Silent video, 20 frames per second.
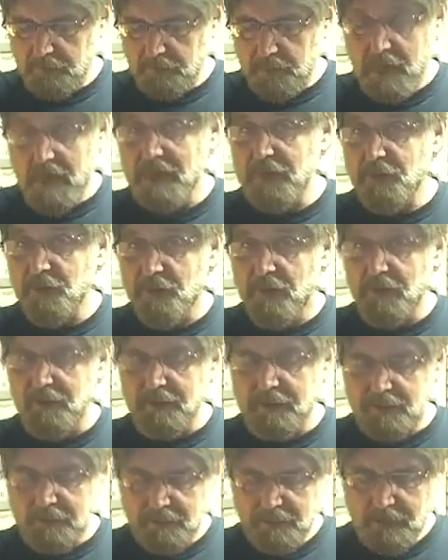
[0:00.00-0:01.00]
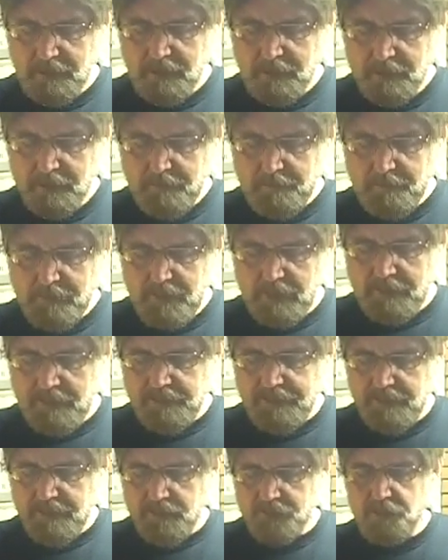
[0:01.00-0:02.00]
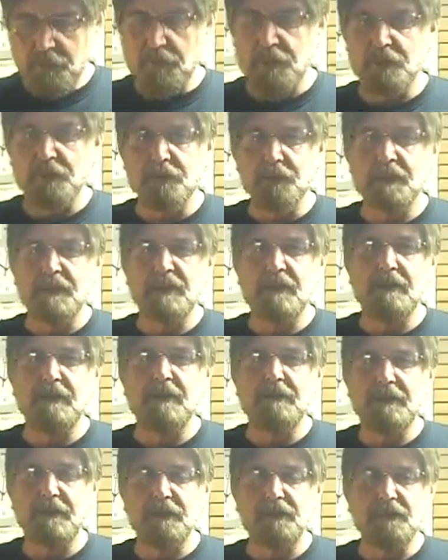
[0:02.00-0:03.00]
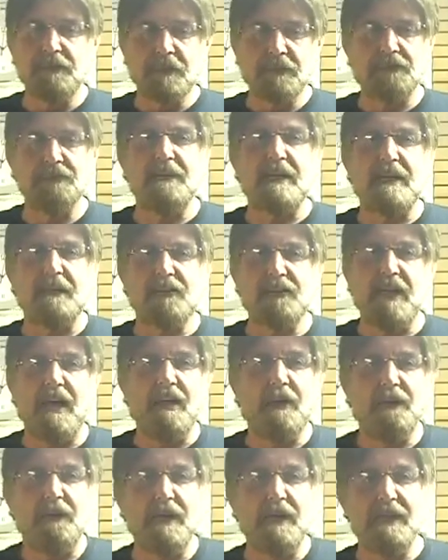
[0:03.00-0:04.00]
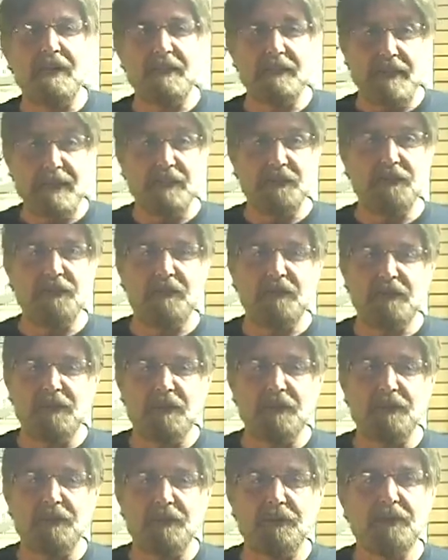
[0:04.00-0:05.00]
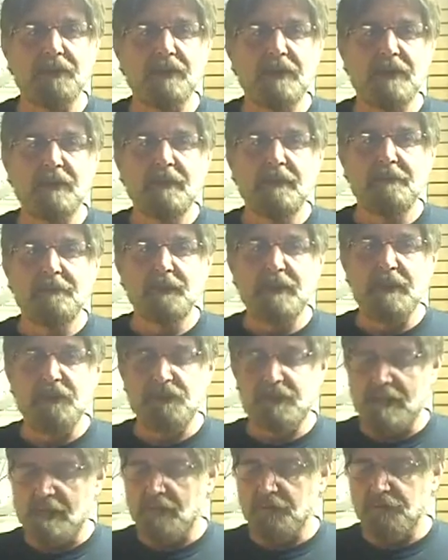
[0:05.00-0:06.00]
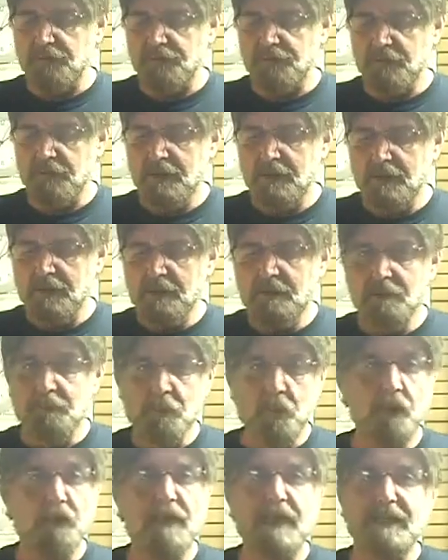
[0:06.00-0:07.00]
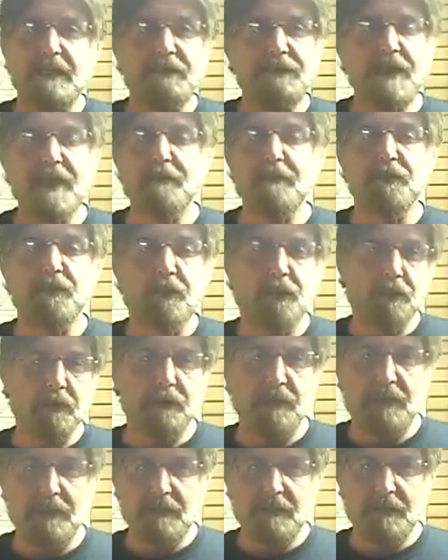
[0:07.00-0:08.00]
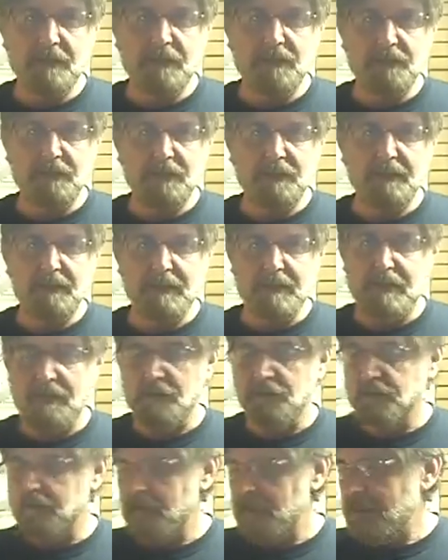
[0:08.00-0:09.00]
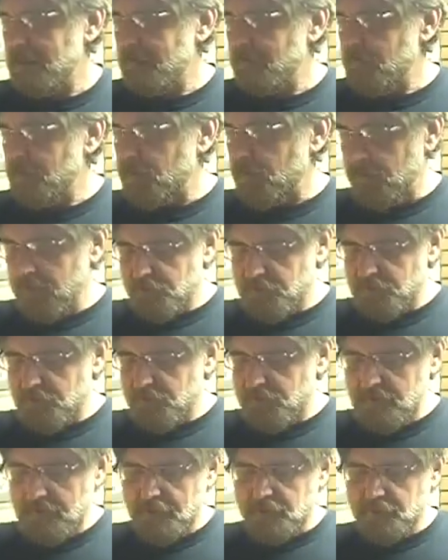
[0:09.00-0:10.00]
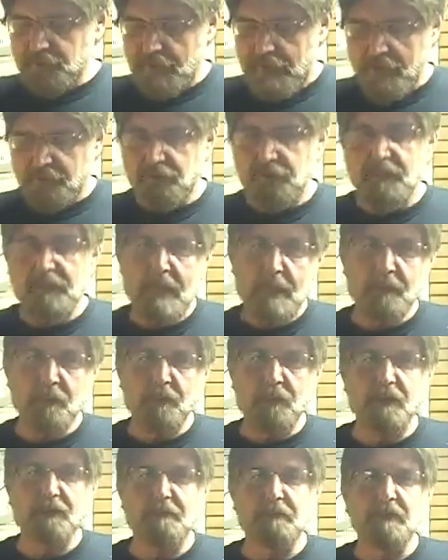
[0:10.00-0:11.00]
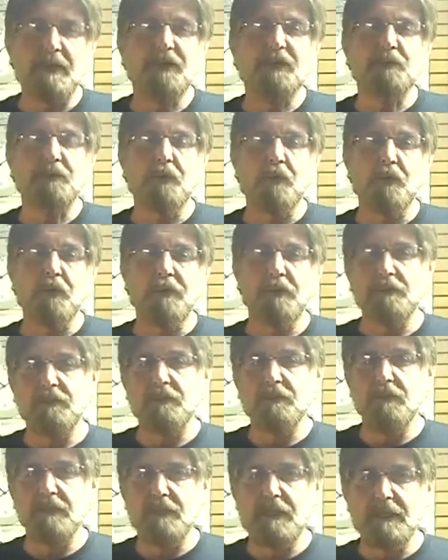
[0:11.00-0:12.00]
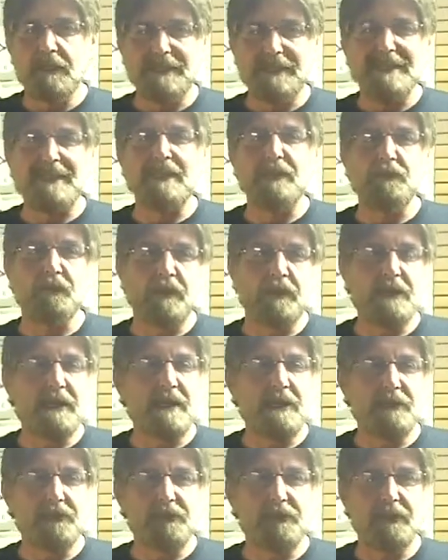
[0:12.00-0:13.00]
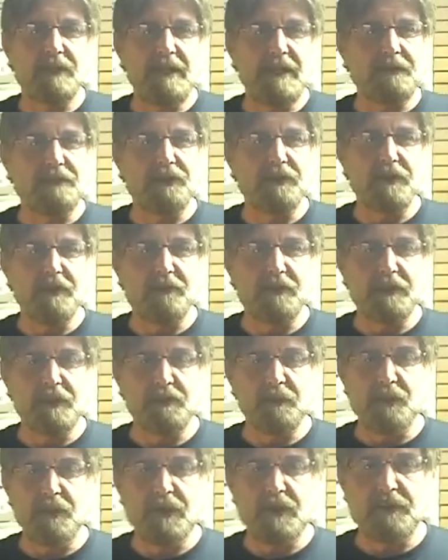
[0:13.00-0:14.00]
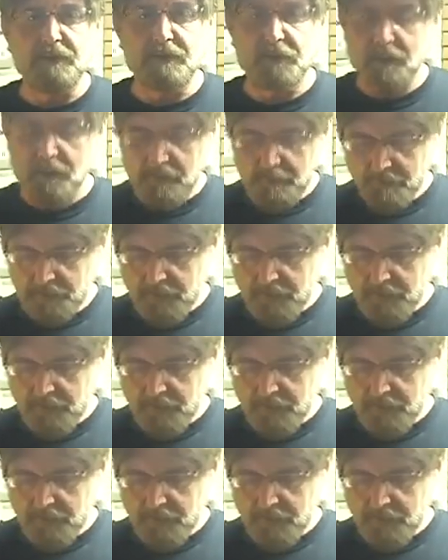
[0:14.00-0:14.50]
high quality. And I think you will agree that this does not sound like an Edison cylinder. It sounds more like a tape recorder than it does anything else. So these machines are actually capable of much more than anyone has ever given them credit for.